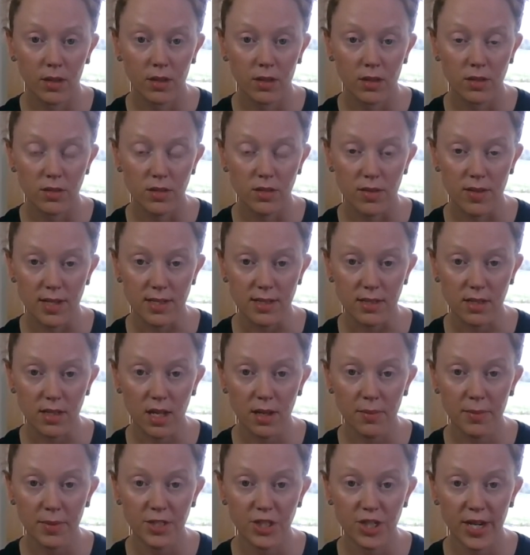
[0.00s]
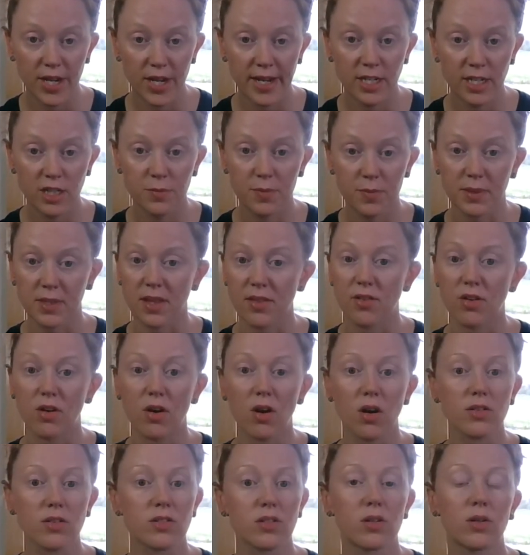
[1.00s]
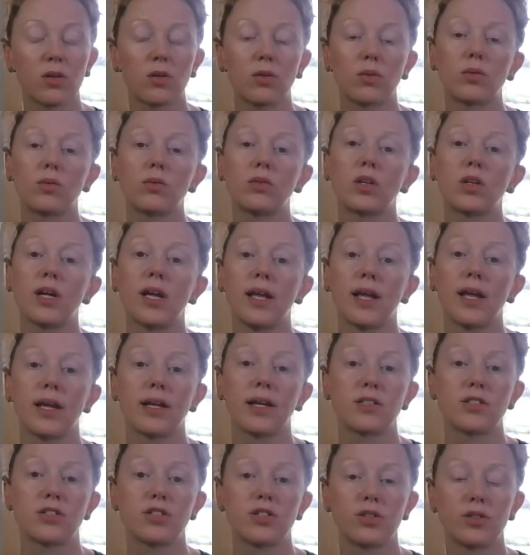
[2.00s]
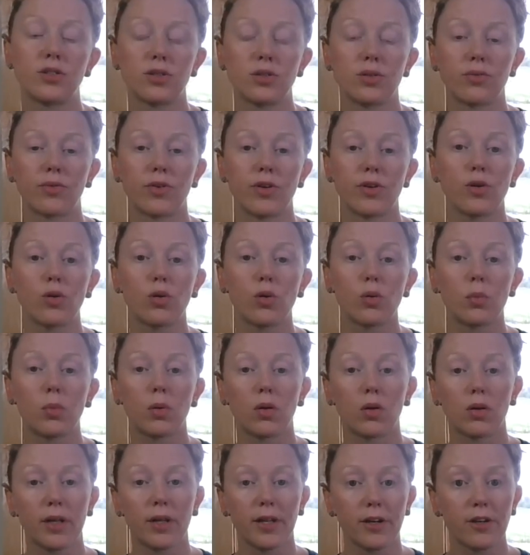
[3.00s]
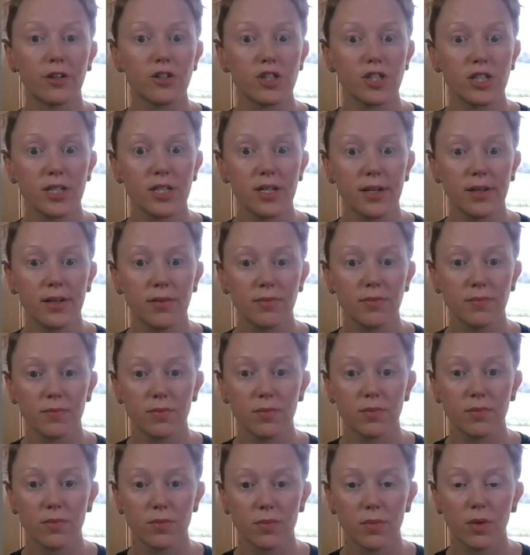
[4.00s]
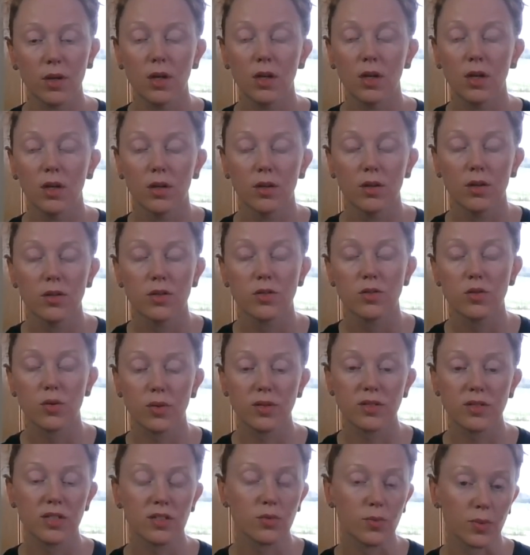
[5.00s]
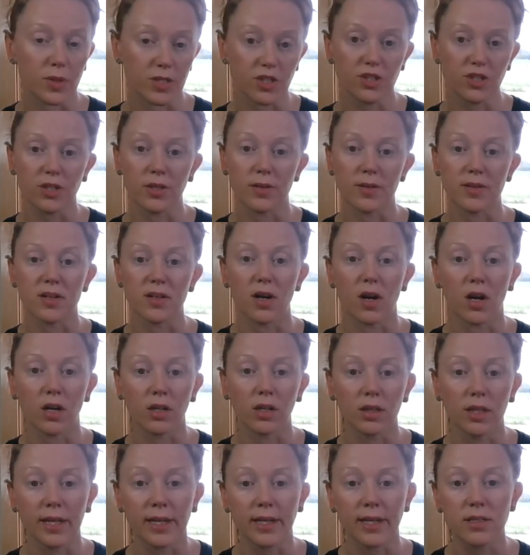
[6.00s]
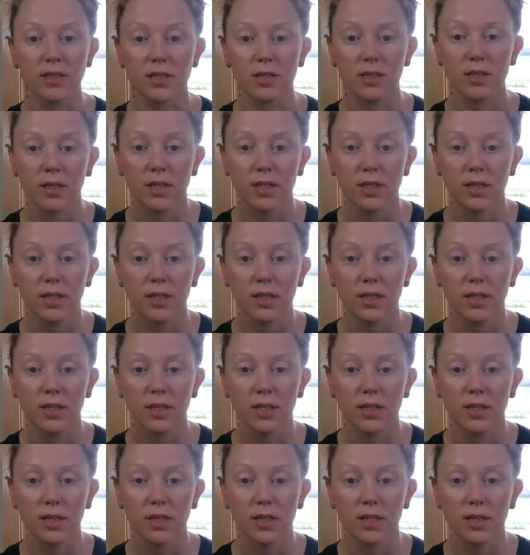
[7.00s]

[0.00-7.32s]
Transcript: So that's climate change, but then they're also looking into renewable energy sources, which, you know, are linked